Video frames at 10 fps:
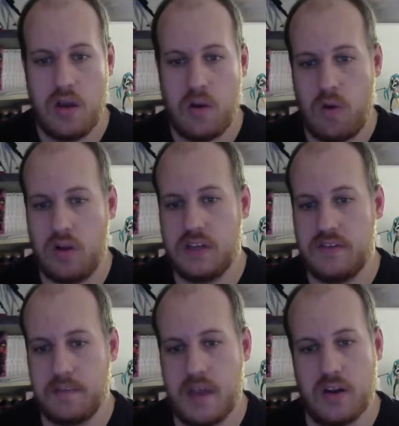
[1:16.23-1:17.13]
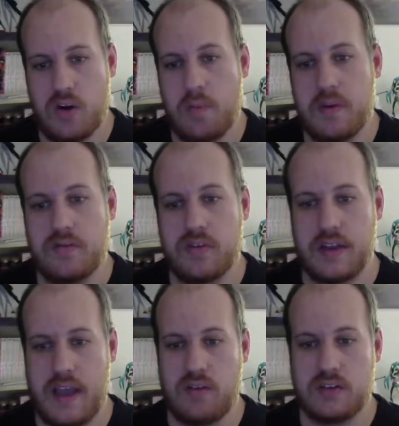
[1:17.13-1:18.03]
while leaving mana open for a
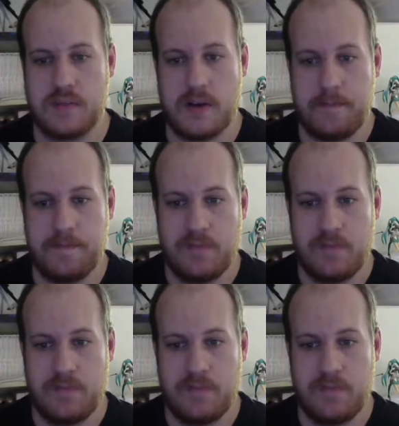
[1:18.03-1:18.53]
counterspell.